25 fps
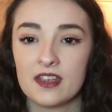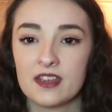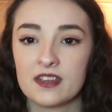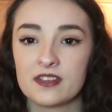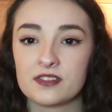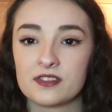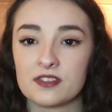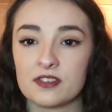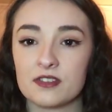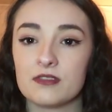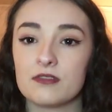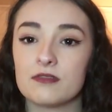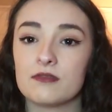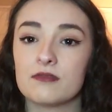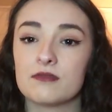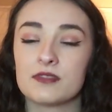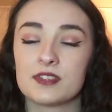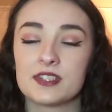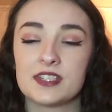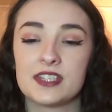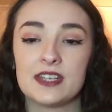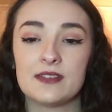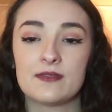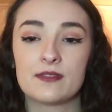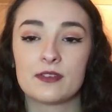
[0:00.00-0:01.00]
So
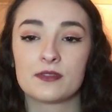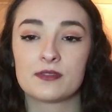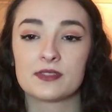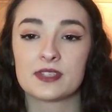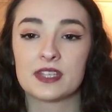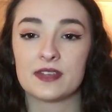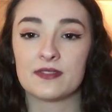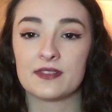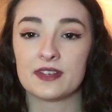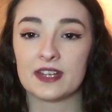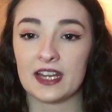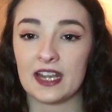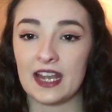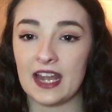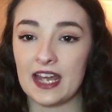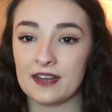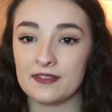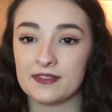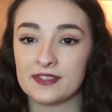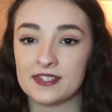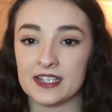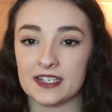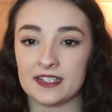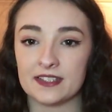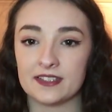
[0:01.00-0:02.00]
Restivo was given a
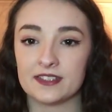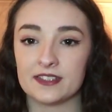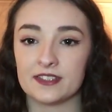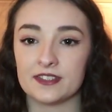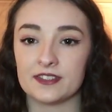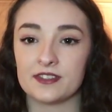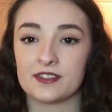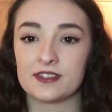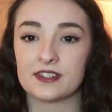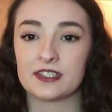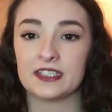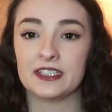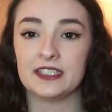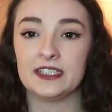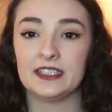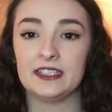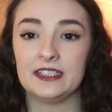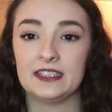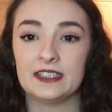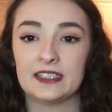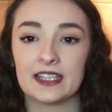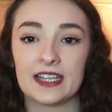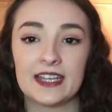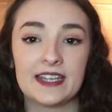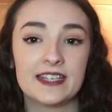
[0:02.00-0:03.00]
life sentence and
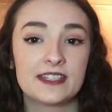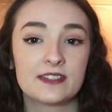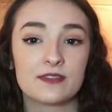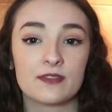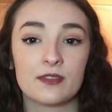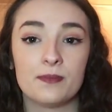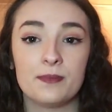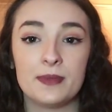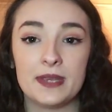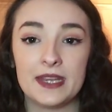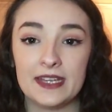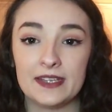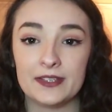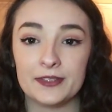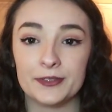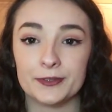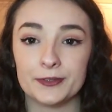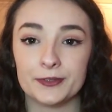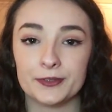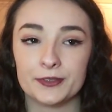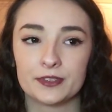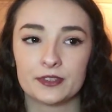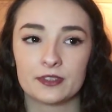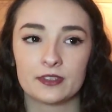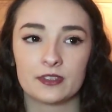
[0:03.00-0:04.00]
he later
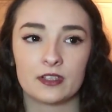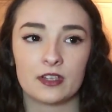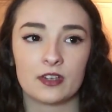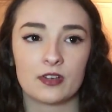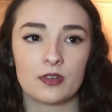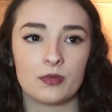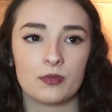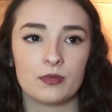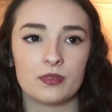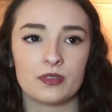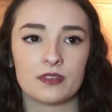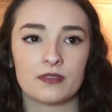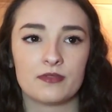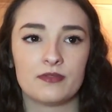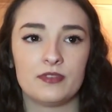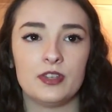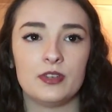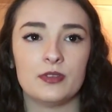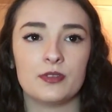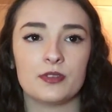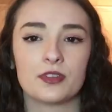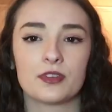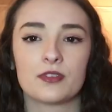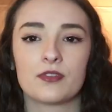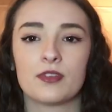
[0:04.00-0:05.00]
appealed along with a
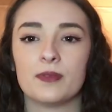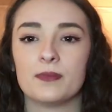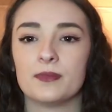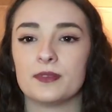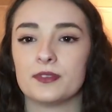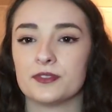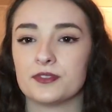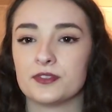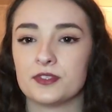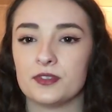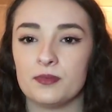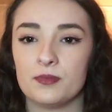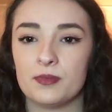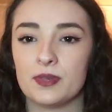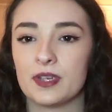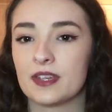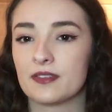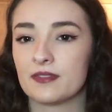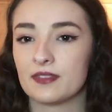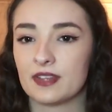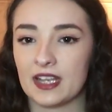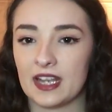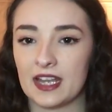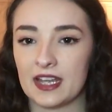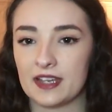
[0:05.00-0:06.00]
few other criminals who'd been
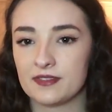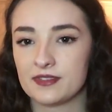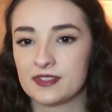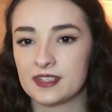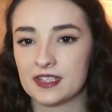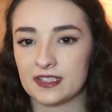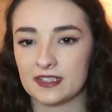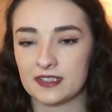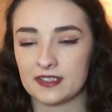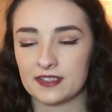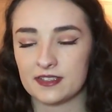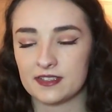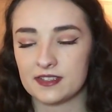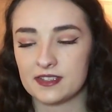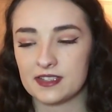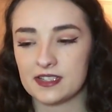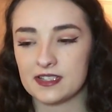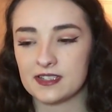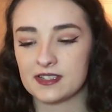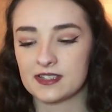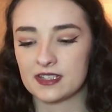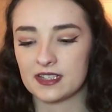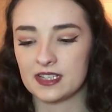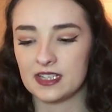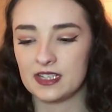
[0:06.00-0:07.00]
given life
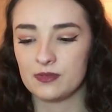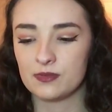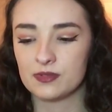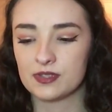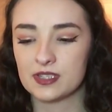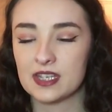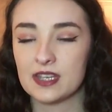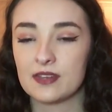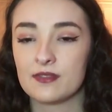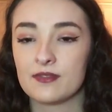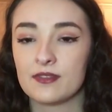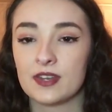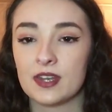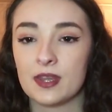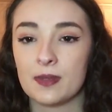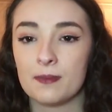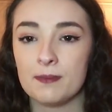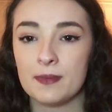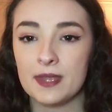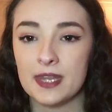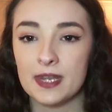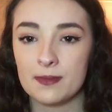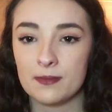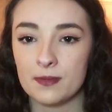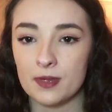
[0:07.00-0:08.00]
sentences, and he was given a
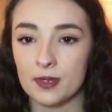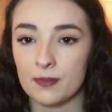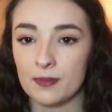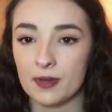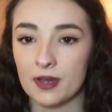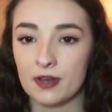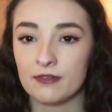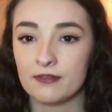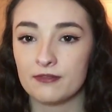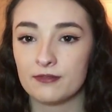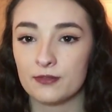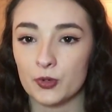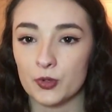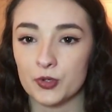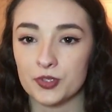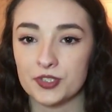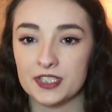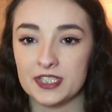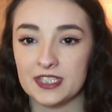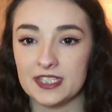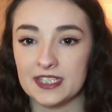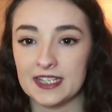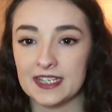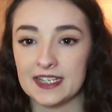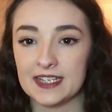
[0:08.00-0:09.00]
minimum of
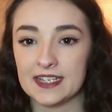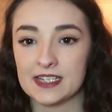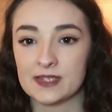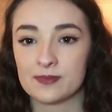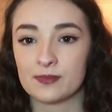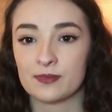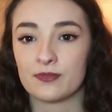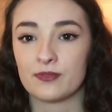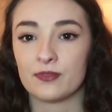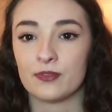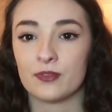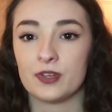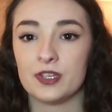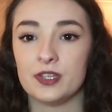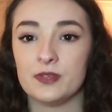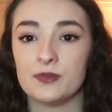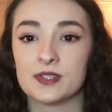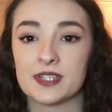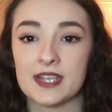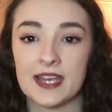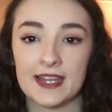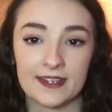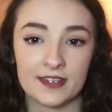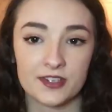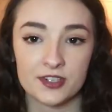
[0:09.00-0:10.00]
40 years before he
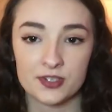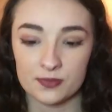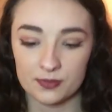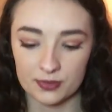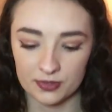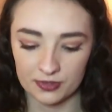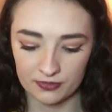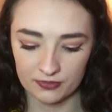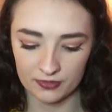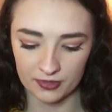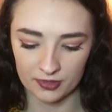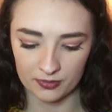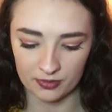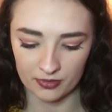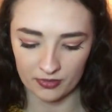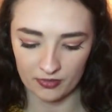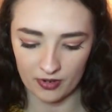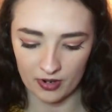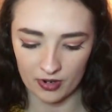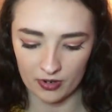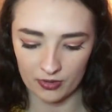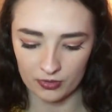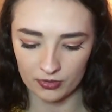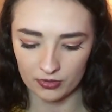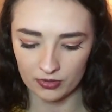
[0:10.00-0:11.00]
was eligible for
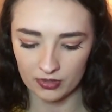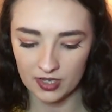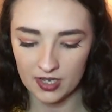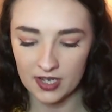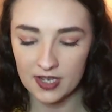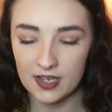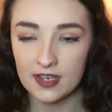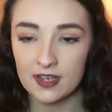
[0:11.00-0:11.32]
parole.